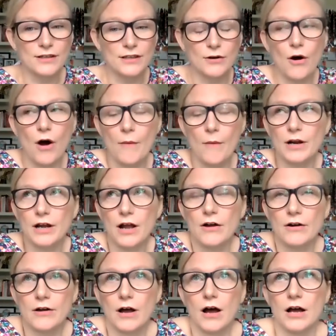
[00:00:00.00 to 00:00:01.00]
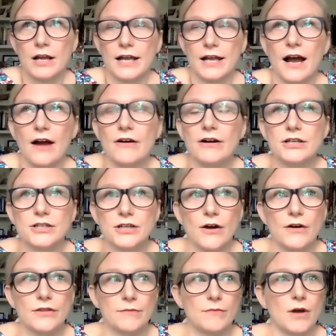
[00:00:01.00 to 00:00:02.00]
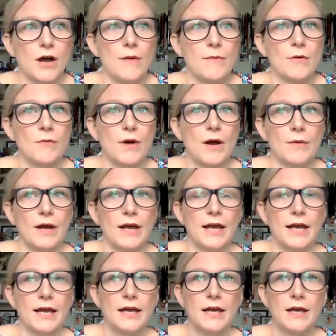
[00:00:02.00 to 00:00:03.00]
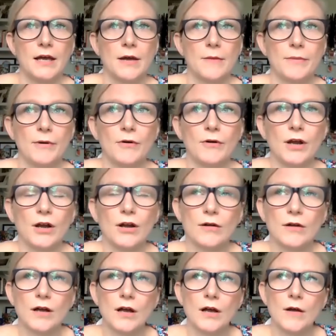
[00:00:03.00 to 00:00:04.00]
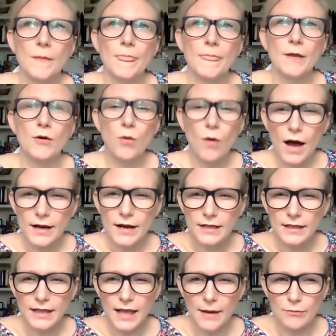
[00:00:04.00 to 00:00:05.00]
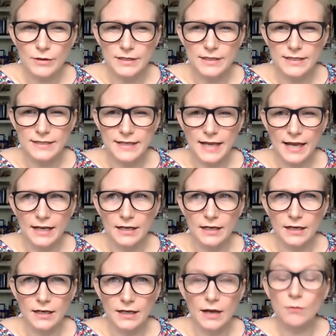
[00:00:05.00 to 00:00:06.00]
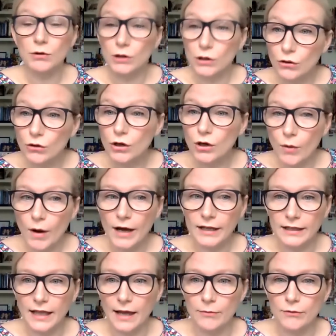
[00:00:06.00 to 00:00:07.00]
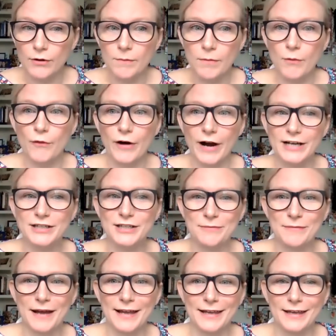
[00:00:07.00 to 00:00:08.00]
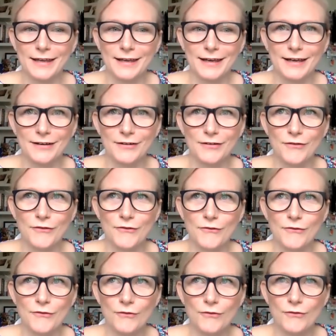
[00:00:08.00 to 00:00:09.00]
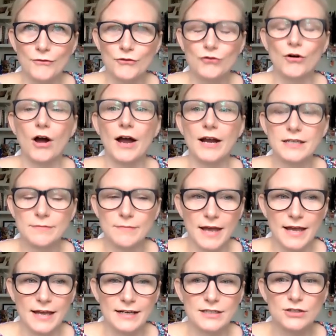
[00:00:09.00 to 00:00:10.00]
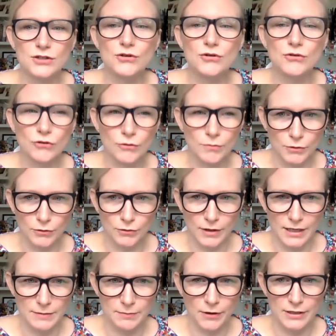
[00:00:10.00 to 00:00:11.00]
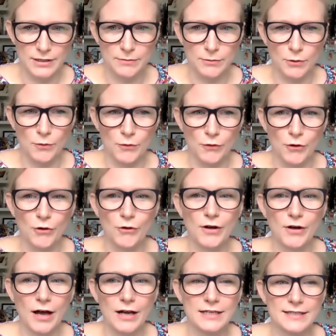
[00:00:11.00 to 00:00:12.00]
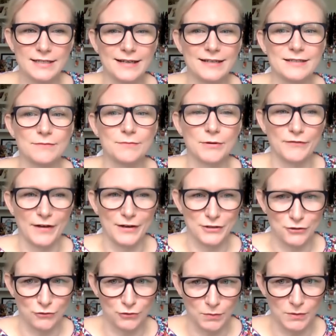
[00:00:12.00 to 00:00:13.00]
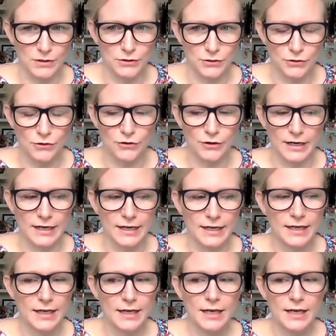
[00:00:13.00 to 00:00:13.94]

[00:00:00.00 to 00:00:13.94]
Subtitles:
I'm on a current show at the moment where we're building quite an elaborate set. It will look quite elaborate, but we're actually trying to make it as tourable as possible. We're all kind of seasoned professionals with touring.